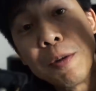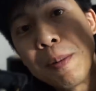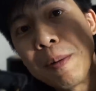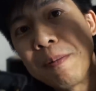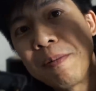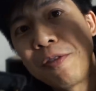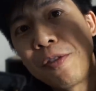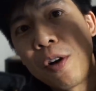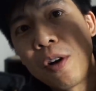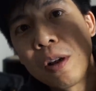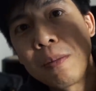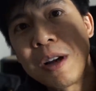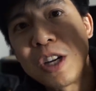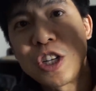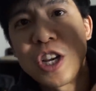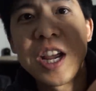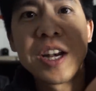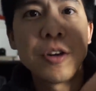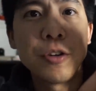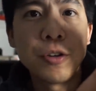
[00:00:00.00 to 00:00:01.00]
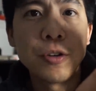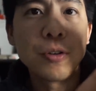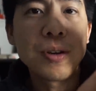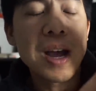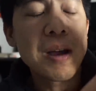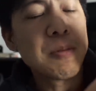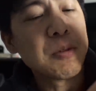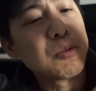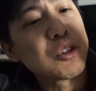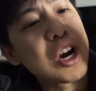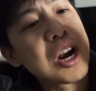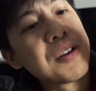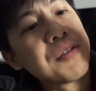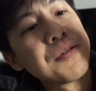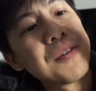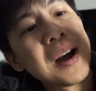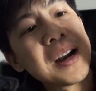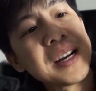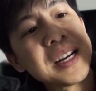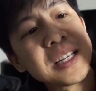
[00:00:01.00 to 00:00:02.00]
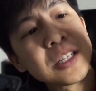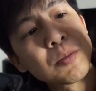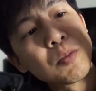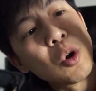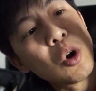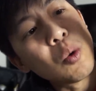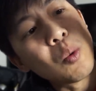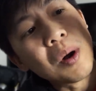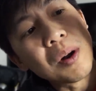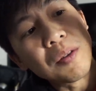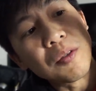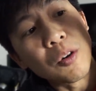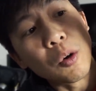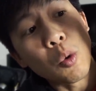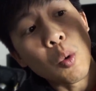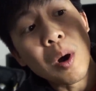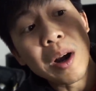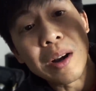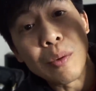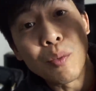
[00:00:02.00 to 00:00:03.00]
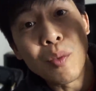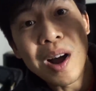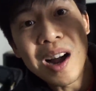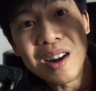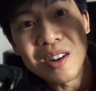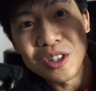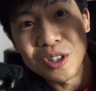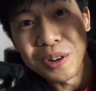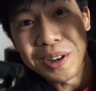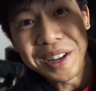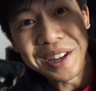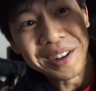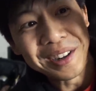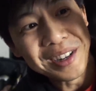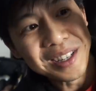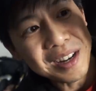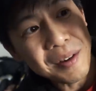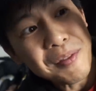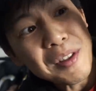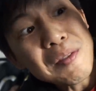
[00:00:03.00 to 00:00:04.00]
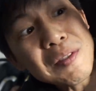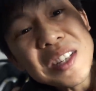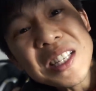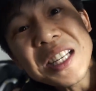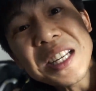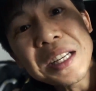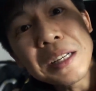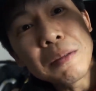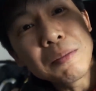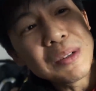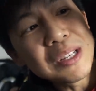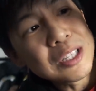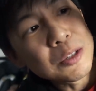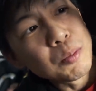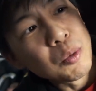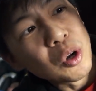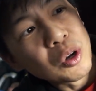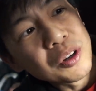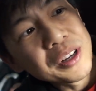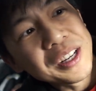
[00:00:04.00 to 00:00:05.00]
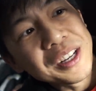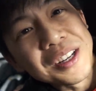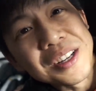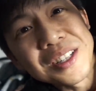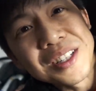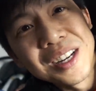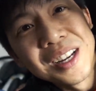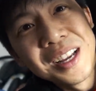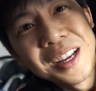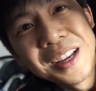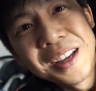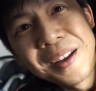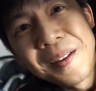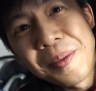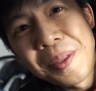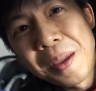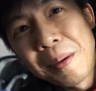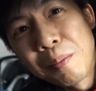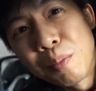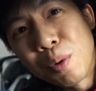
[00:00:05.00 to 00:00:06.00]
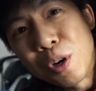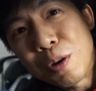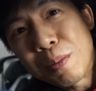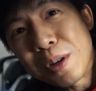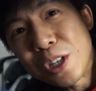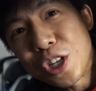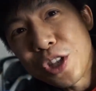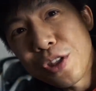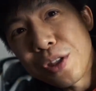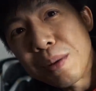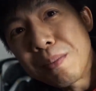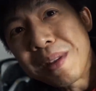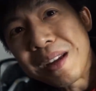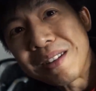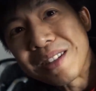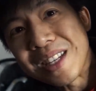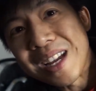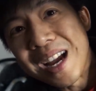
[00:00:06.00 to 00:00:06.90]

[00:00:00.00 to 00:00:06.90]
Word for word: you've been following my channel, you know that I've been trying to find a small one for quite a while. So here it is. I've never seen them this small. Look at this. Pretty much thumbnail